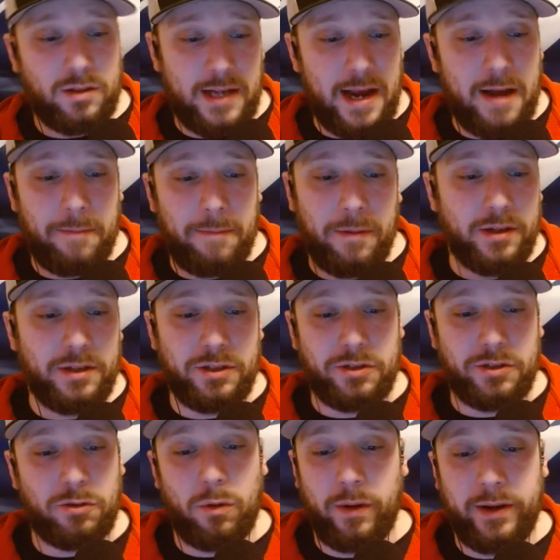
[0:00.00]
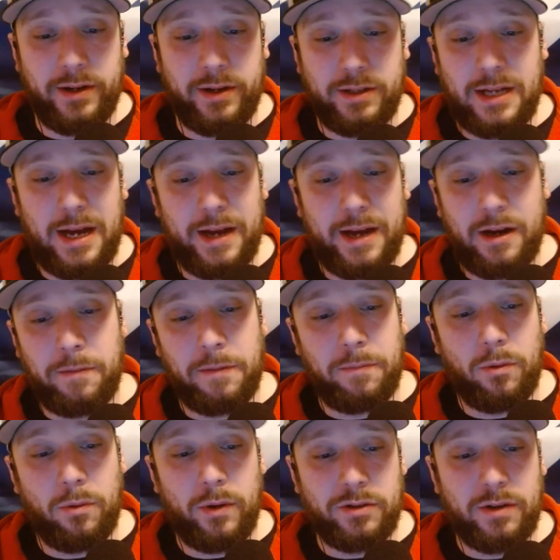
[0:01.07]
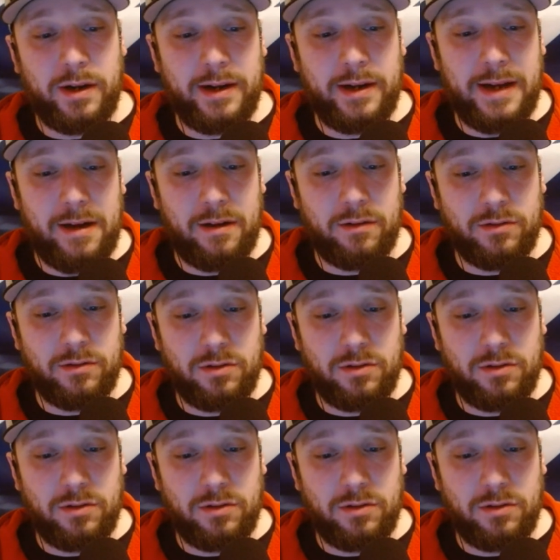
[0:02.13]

Tampa and Detroit are tied up at points right now.